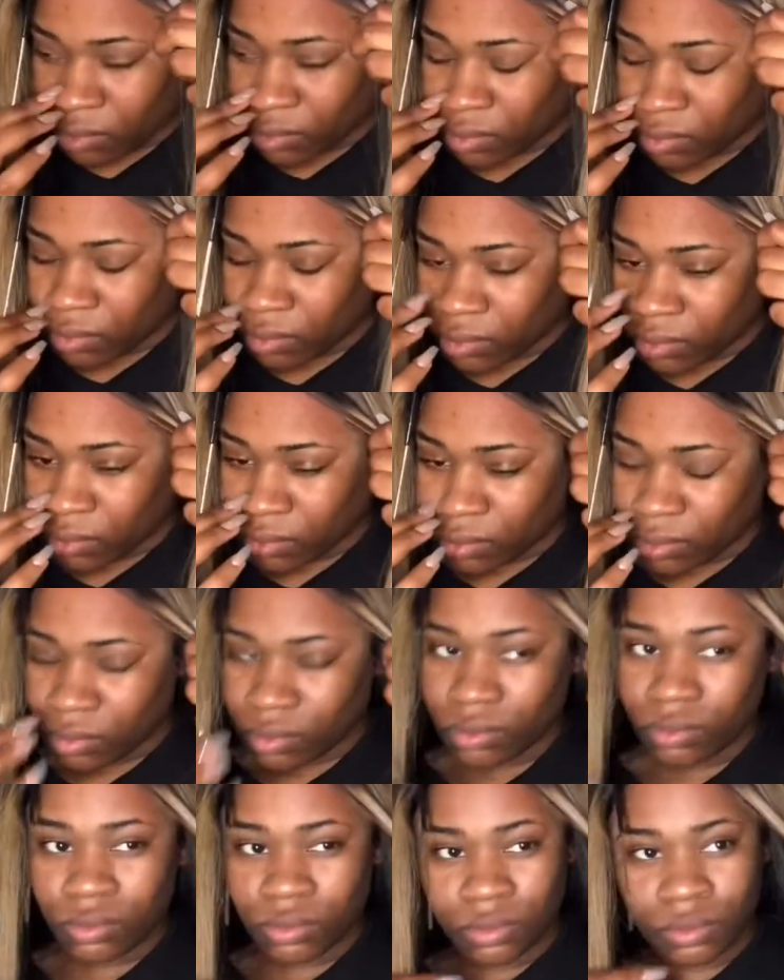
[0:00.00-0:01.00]
today, so I was
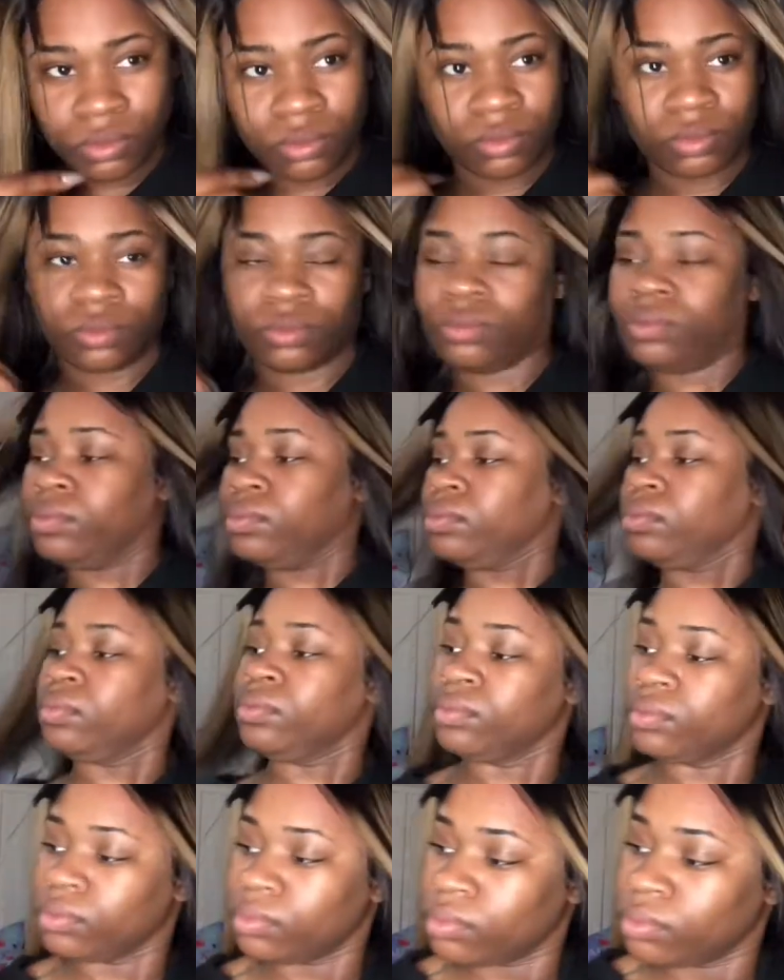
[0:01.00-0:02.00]
like, what's the point? It's 4
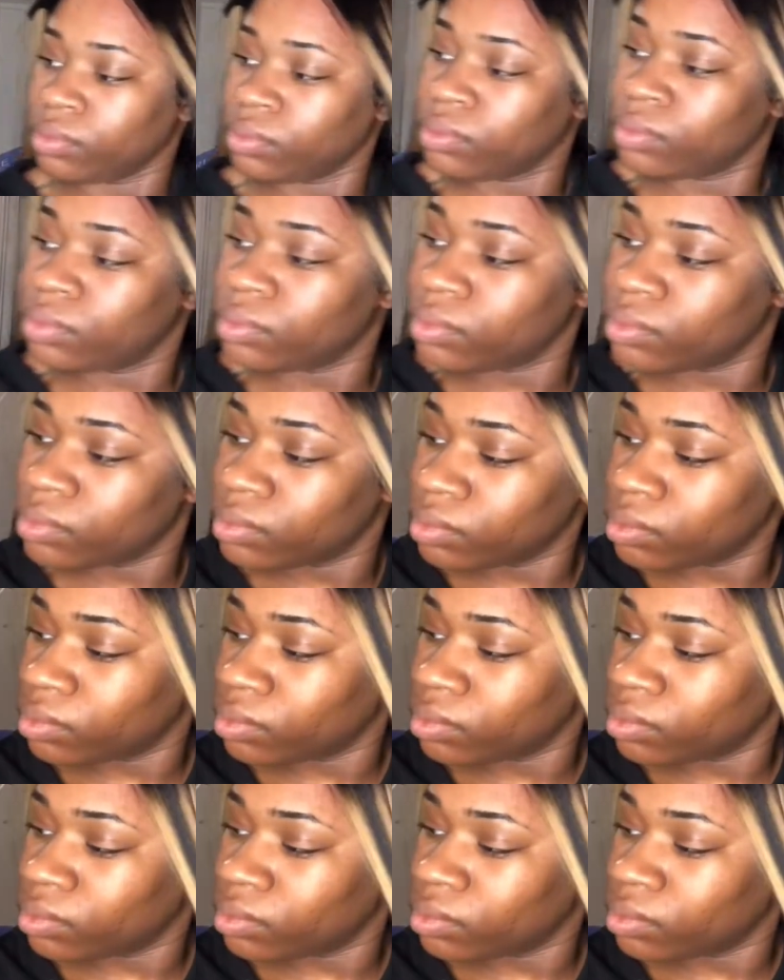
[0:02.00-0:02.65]
o'clock in the morning.